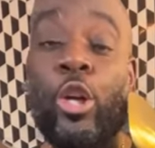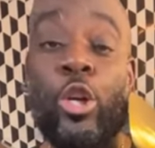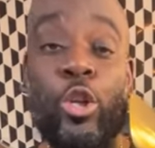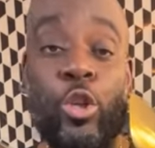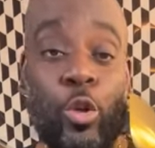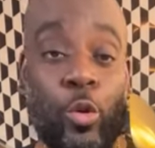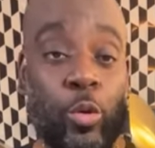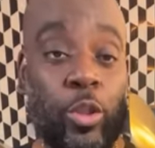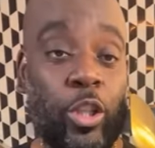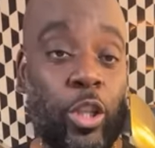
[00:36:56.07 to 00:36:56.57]

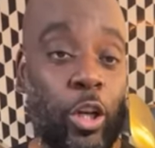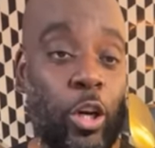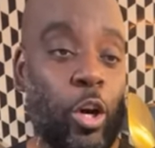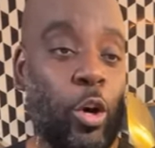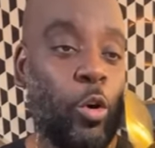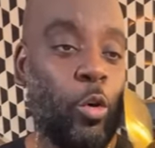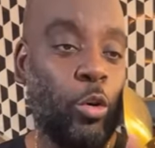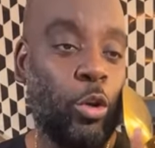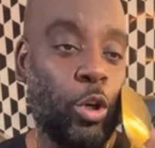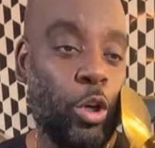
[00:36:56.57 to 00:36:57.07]
Use the
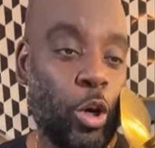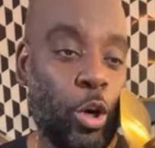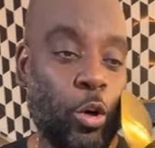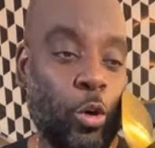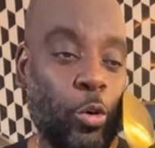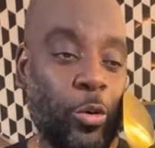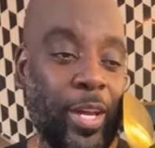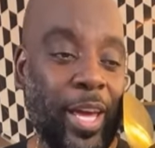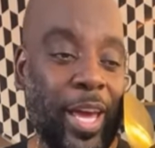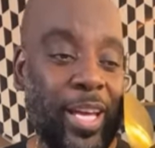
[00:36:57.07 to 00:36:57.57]
code
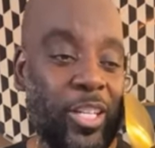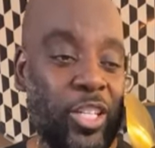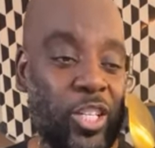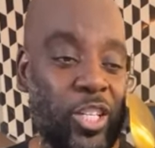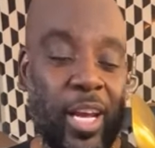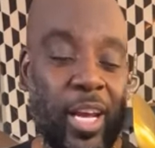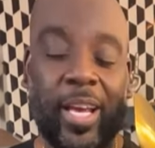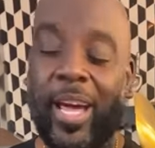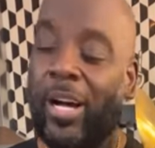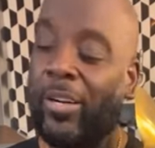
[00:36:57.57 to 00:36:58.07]
GOLD at
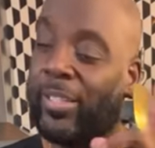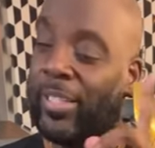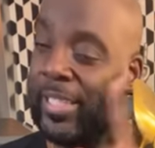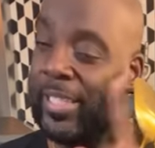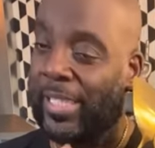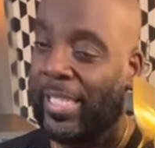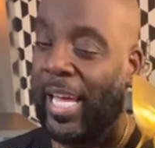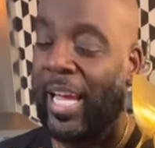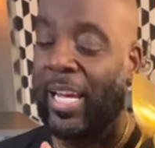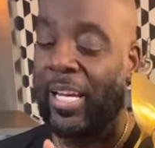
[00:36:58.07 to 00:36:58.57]
checkout to
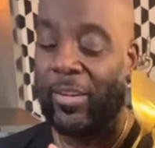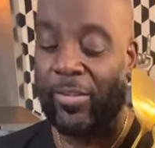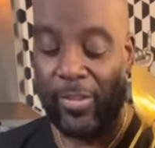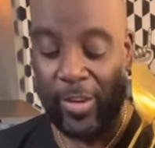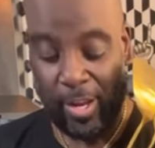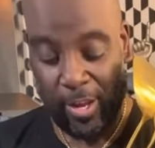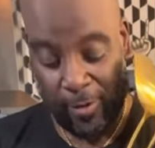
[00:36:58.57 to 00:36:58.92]
save